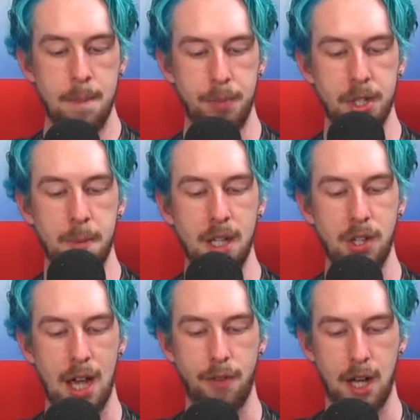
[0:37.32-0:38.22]
This means
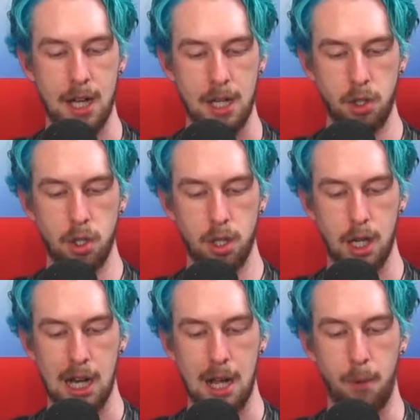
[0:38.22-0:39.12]
I have a hunch
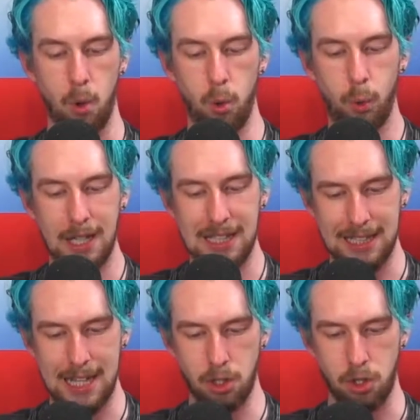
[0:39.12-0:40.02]
and I'm always
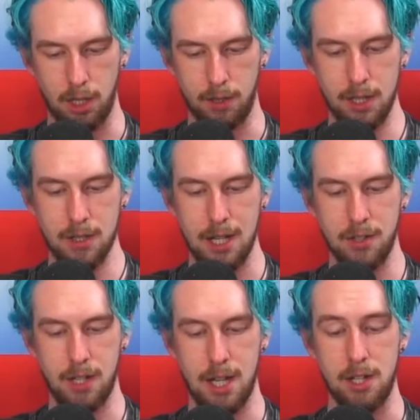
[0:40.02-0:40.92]
slouching. This
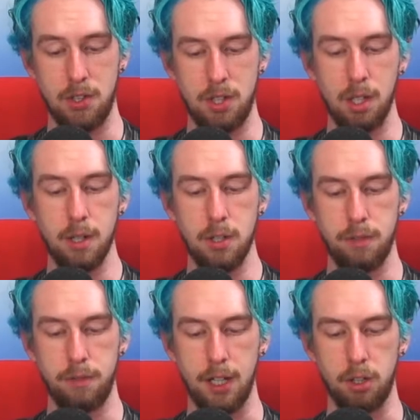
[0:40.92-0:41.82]
has had a serious
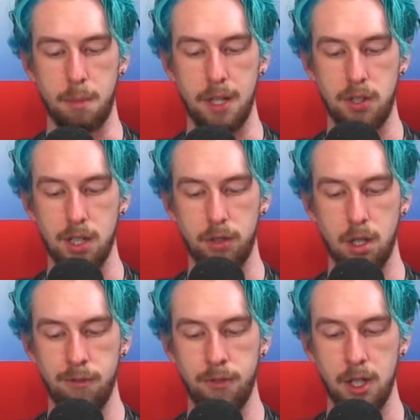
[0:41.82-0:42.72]
effect on my
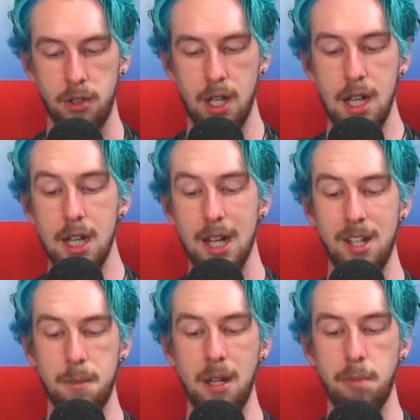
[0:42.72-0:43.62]
self-confidence and
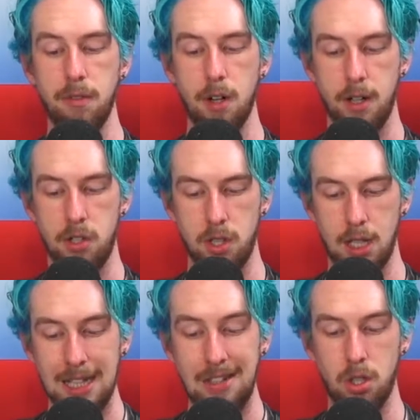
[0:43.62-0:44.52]
has made me very
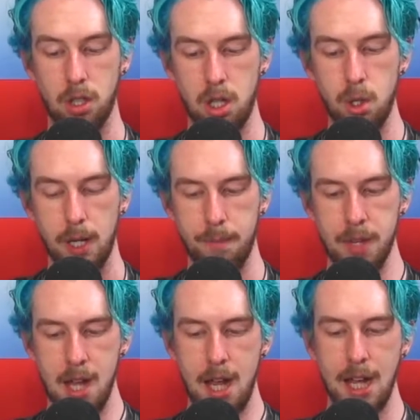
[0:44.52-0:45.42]
insecure.
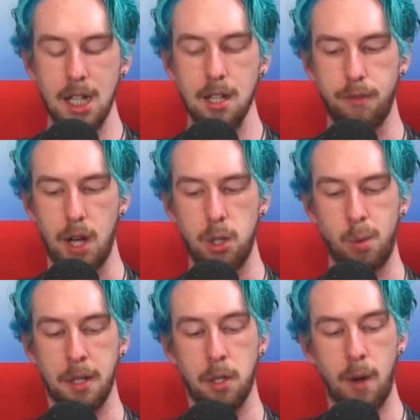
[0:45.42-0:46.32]
Any advice
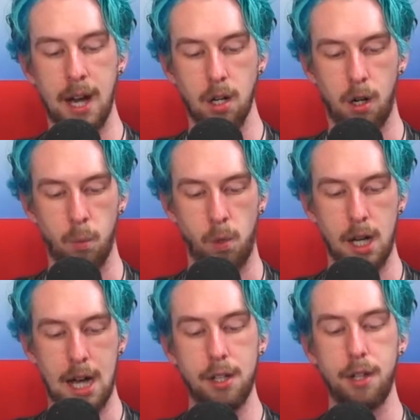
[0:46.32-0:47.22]
would be great on
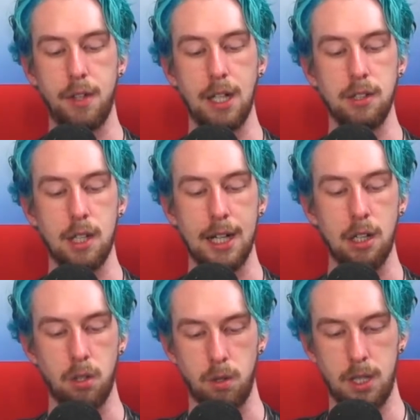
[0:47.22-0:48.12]
what other things I
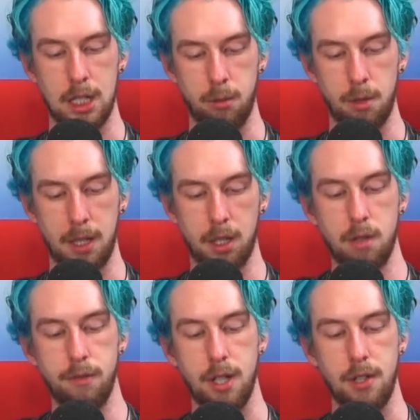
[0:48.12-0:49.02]
can do to help with my
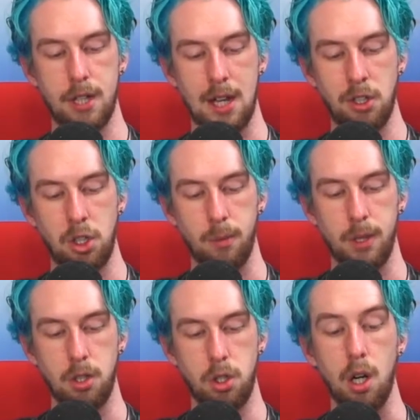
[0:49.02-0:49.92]
confidence. Have a shit
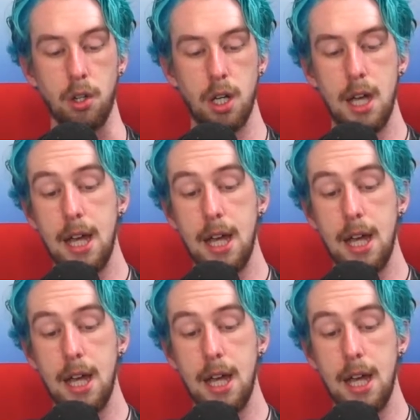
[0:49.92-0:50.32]
one, Josh.